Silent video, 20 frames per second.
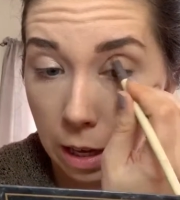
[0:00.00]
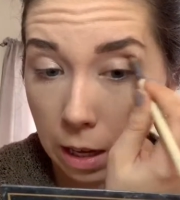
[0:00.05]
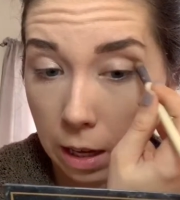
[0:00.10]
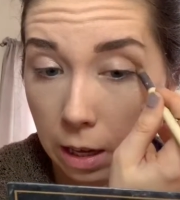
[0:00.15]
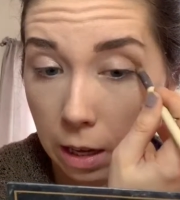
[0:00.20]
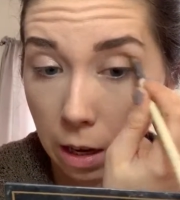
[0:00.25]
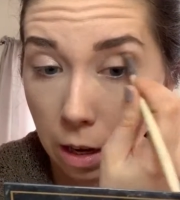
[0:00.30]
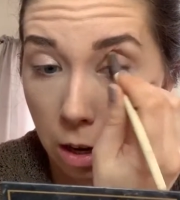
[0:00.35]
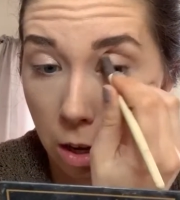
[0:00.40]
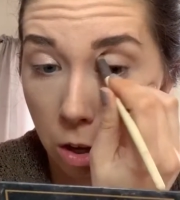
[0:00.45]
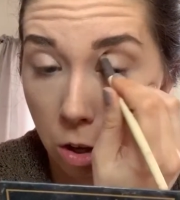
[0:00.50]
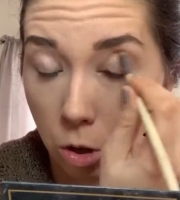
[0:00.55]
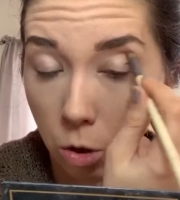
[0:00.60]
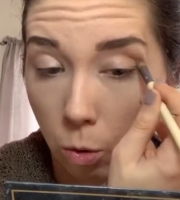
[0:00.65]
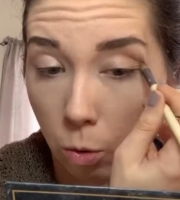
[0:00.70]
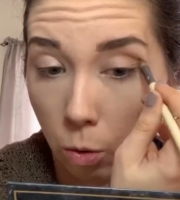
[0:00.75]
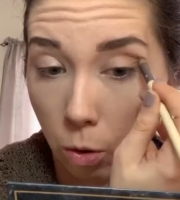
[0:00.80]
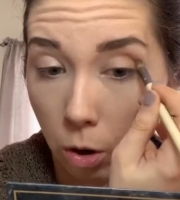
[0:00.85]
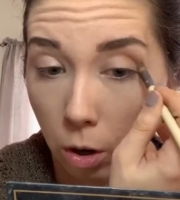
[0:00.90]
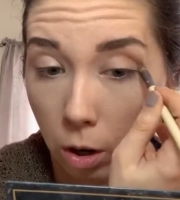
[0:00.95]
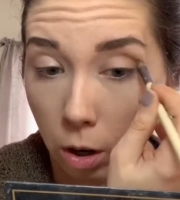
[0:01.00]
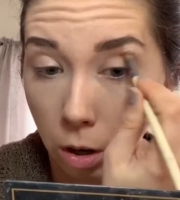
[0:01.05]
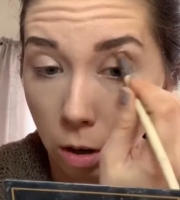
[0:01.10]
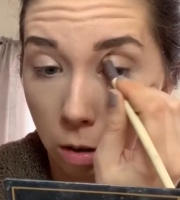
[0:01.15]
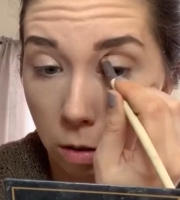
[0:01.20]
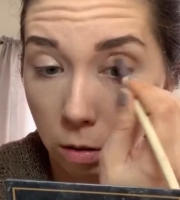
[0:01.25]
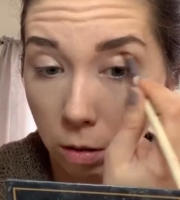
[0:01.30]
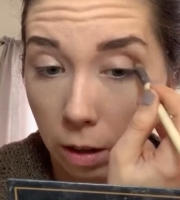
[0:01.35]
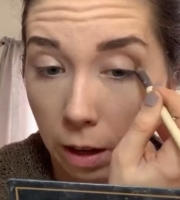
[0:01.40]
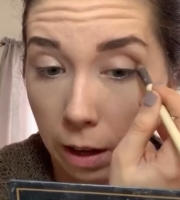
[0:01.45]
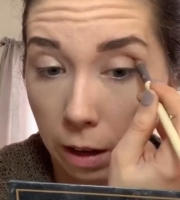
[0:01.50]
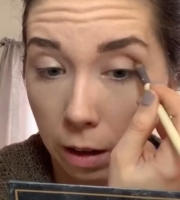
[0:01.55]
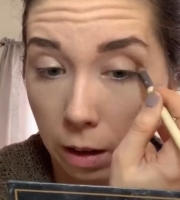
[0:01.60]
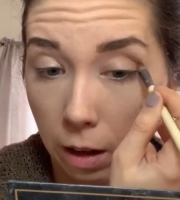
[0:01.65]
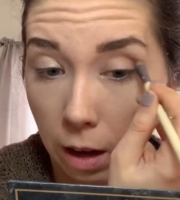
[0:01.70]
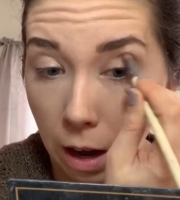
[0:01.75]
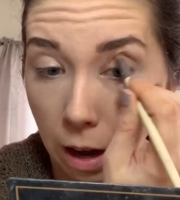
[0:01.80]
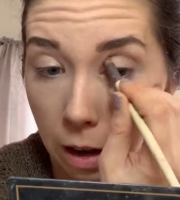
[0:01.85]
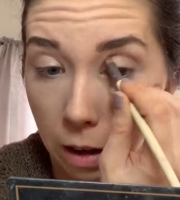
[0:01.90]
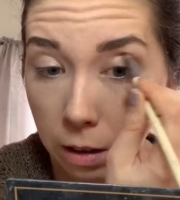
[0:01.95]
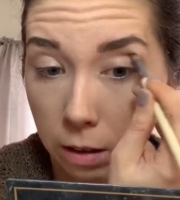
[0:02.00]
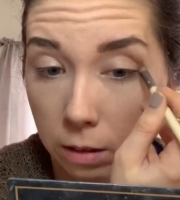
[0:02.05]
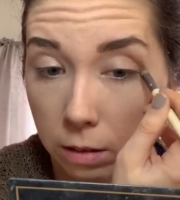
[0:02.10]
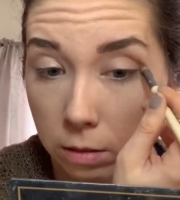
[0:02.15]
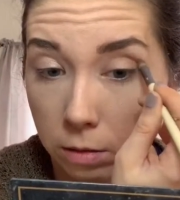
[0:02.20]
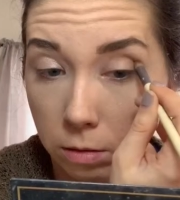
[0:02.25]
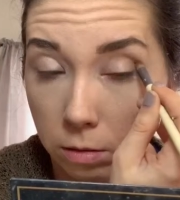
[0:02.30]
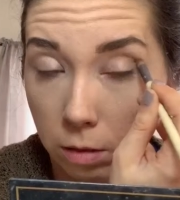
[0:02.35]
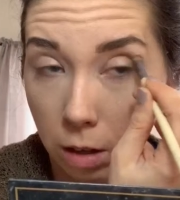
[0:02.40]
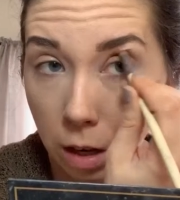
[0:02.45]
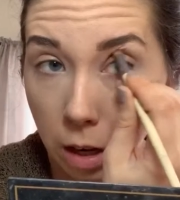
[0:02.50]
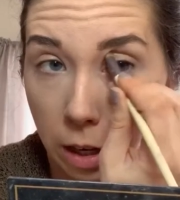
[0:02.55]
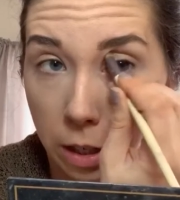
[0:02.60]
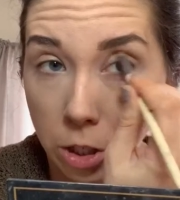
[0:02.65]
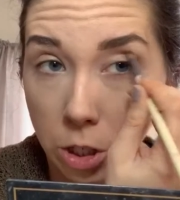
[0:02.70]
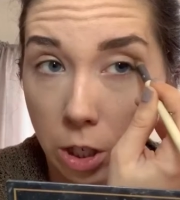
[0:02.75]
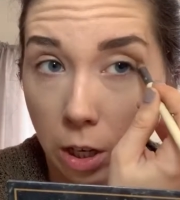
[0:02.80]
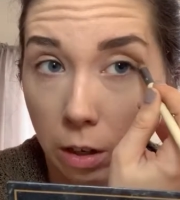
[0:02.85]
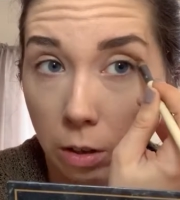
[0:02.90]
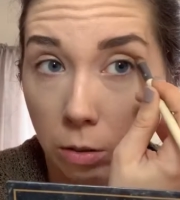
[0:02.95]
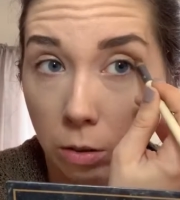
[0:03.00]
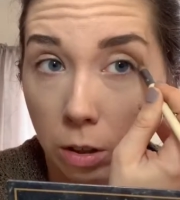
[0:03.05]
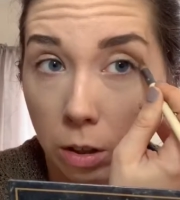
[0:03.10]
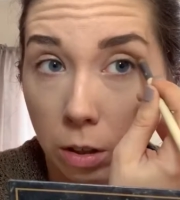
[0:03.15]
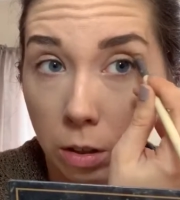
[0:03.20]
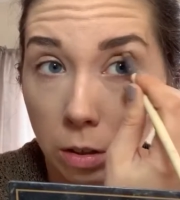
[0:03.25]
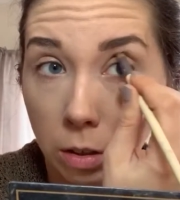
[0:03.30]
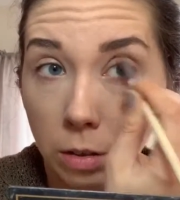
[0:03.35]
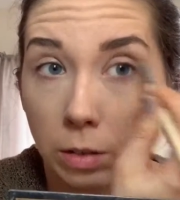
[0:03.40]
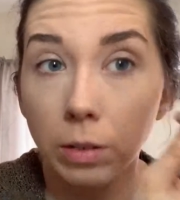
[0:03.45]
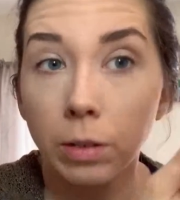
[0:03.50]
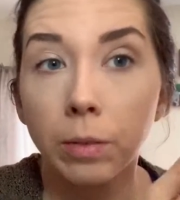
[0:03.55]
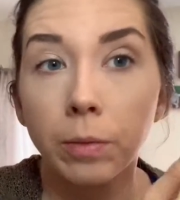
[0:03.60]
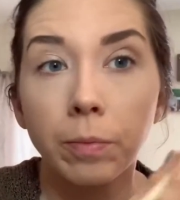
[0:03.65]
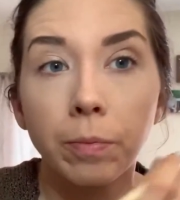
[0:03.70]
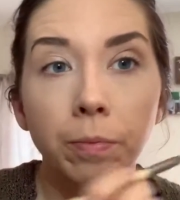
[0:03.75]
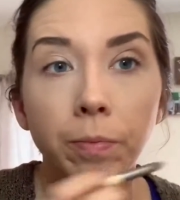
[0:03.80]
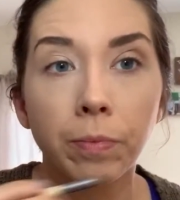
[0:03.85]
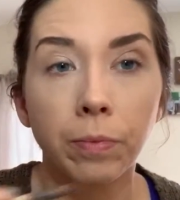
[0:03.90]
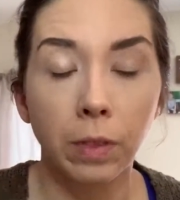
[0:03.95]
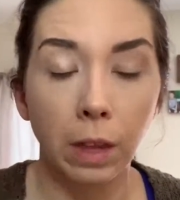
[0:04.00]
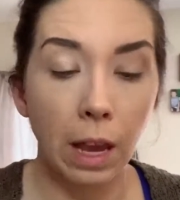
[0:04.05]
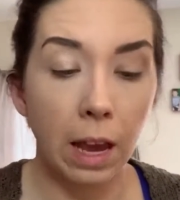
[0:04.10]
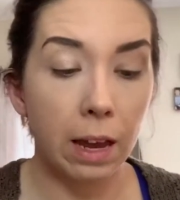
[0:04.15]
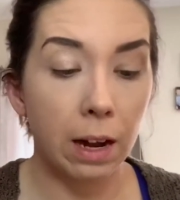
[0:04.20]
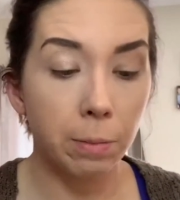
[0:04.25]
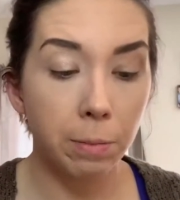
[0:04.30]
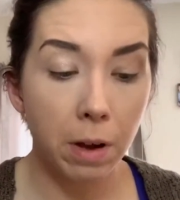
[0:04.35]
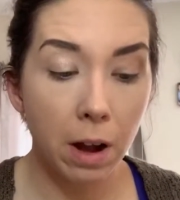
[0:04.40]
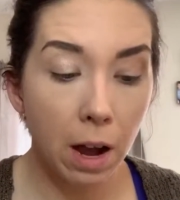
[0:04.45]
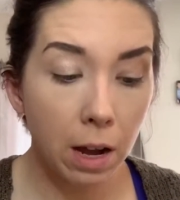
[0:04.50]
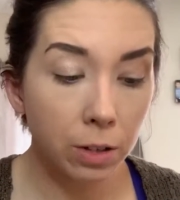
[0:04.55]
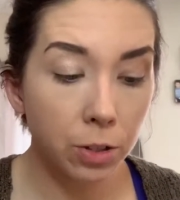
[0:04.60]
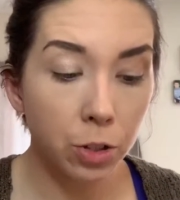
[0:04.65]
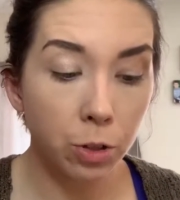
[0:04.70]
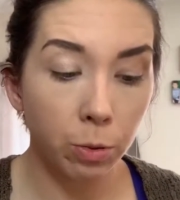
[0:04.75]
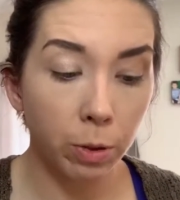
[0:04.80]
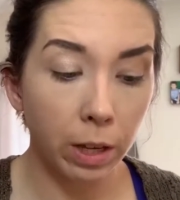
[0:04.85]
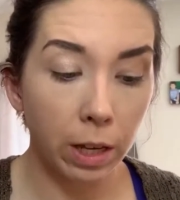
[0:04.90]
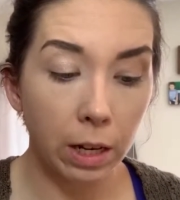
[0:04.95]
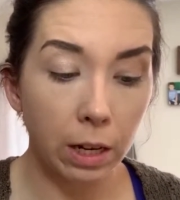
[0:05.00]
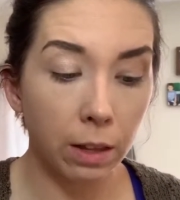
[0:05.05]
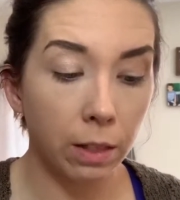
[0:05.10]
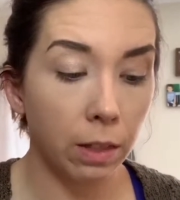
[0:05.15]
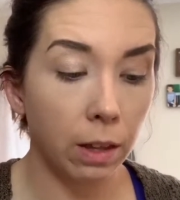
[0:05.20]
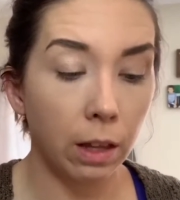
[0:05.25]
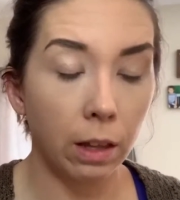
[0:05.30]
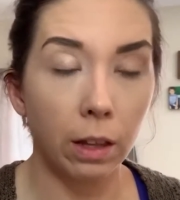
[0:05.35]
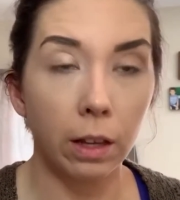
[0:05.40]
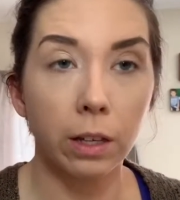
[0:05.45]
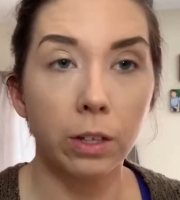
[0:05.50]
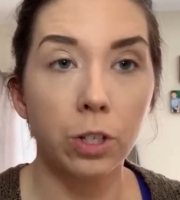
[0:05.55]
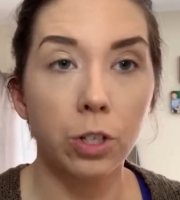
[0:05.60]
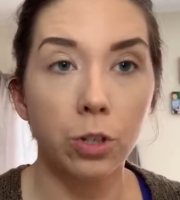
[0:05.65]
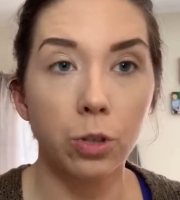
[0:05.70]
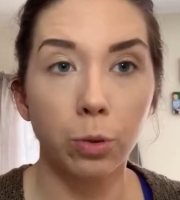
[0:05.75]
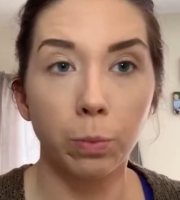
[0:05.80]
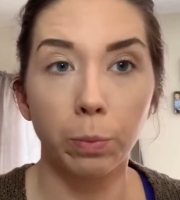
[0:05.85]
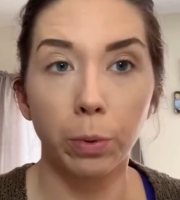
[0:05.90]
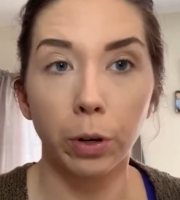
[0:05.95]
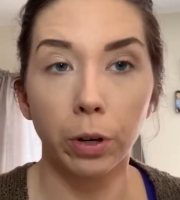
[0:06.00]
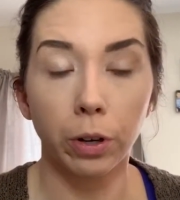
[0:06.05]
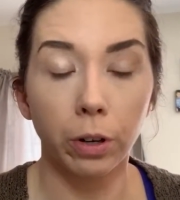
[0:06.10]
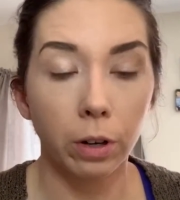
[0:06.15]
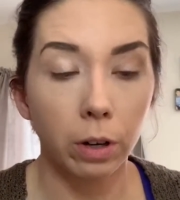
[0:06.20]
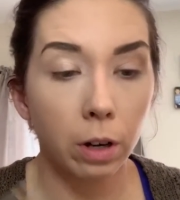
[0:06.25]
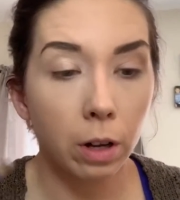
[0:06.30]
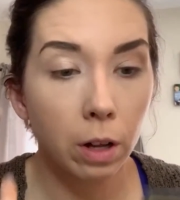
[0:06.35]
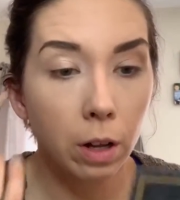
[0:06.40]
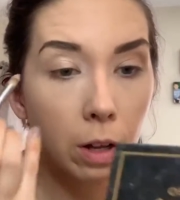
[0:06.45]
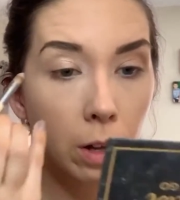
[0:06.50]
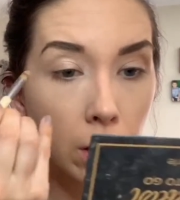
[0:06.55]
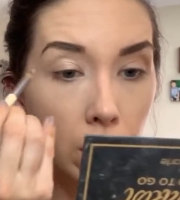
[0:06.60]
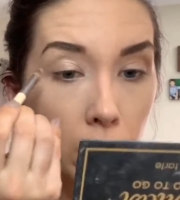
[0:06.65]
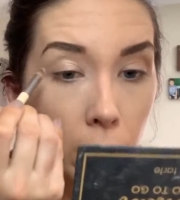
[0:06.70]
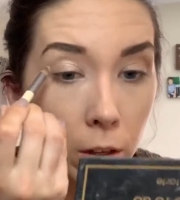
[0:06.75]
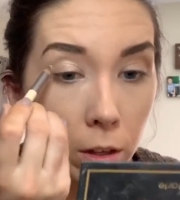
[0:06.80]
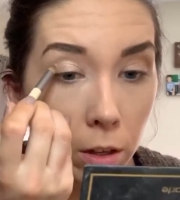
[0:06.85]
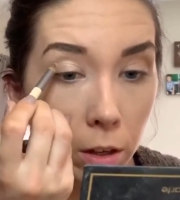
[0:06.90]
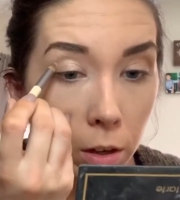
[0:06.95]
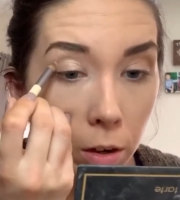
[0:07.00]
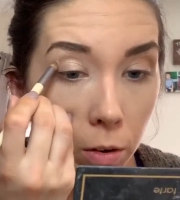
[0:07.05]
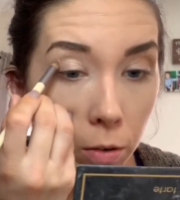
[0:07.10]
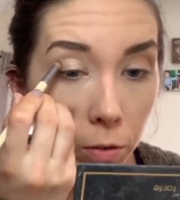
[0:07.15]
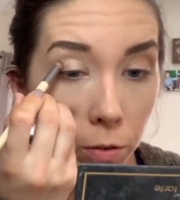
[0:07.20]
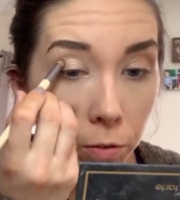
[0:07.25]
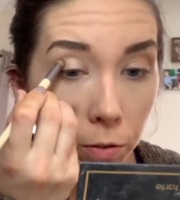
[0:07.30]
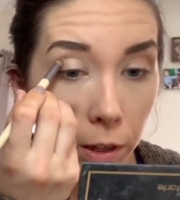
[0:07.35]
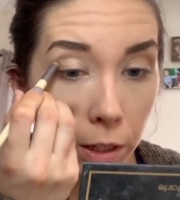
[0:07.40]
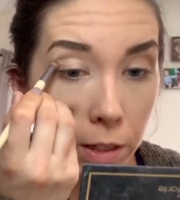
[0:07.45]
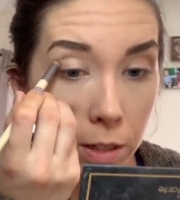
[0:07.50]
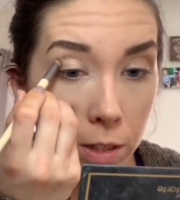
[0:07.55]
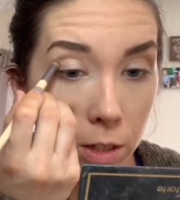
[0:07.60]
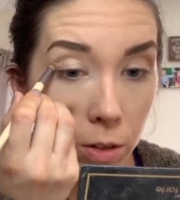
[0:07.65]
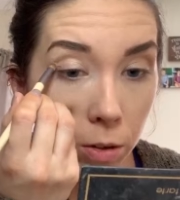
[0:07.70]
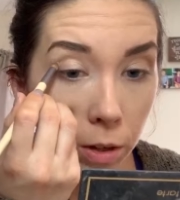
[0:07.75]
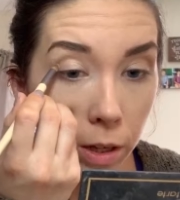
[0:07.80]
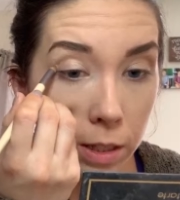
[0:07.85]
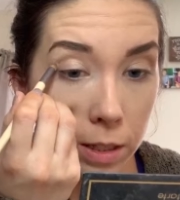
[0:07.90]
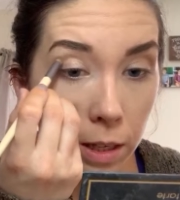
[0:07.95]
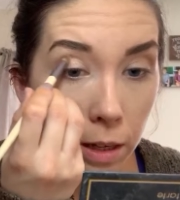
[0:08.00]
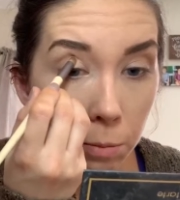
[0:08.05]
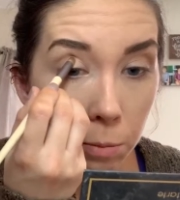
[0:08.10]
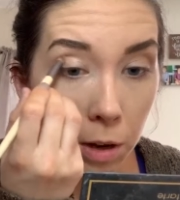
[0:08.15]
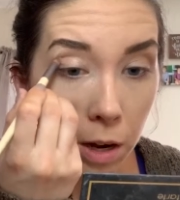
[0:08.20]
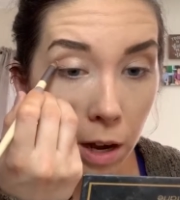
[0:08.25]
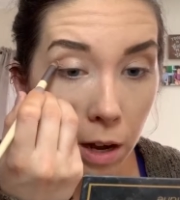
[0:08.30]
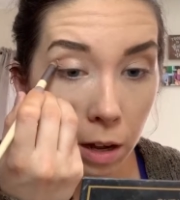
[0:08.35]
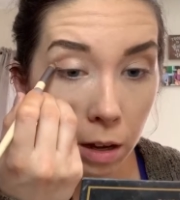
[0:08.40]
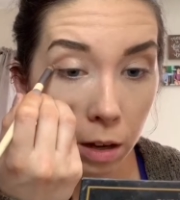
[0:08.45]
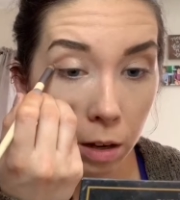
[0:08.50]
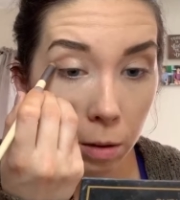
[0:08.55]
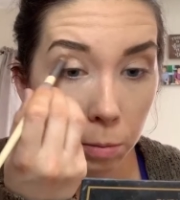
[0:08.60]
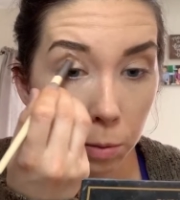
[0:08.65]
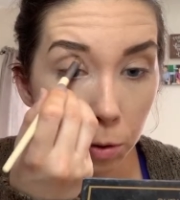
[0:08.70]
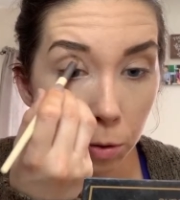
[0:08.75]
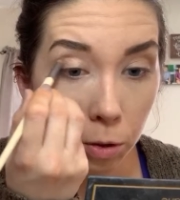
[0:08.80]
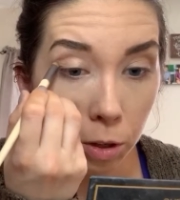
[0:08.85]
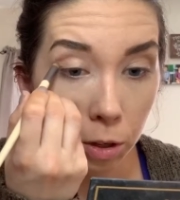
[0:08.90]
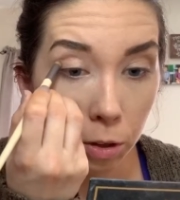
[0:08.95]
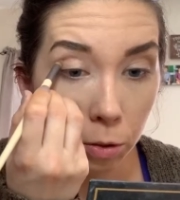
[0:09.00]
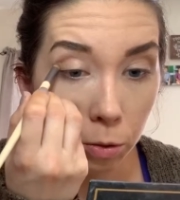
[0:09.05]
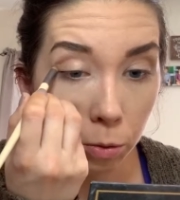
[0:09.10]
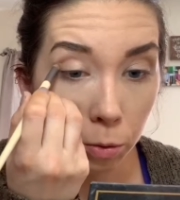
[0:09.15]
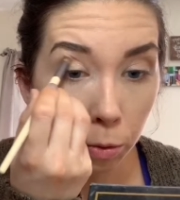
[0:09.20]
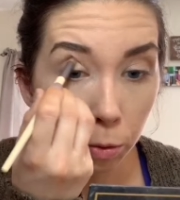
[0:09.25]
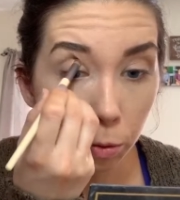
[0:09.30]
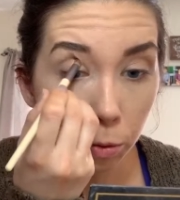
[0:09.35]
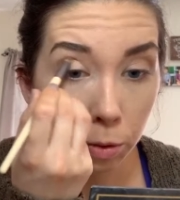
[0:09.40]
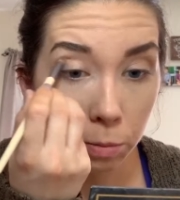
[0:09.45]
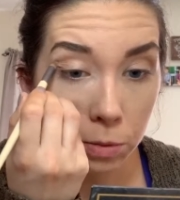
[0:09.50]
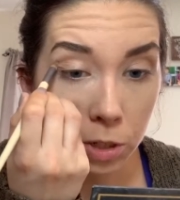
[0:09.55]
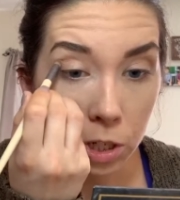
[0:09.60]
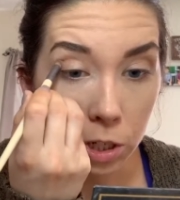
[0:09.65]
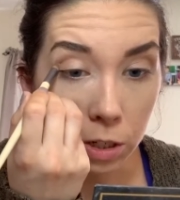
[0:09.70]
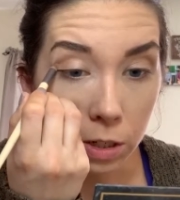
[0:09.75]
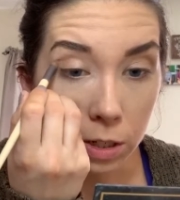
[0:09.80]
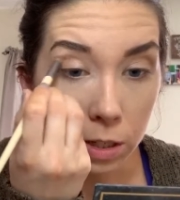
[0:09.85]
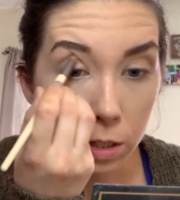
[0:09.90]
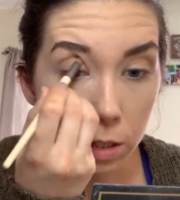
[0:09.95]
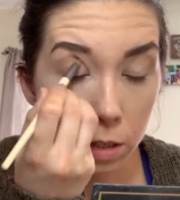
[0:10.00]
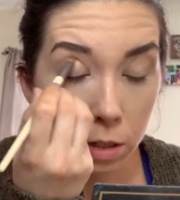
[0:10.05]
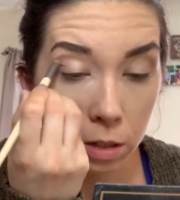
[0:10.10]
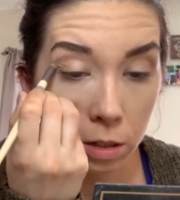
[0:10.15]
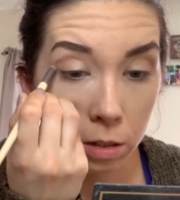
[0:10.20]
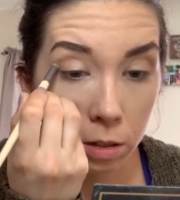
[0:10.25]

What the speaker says: in your like eyeshadow look. And I'm not doing anything like super, you know, fancy, you guys. I'm not a beauty guru. I'm just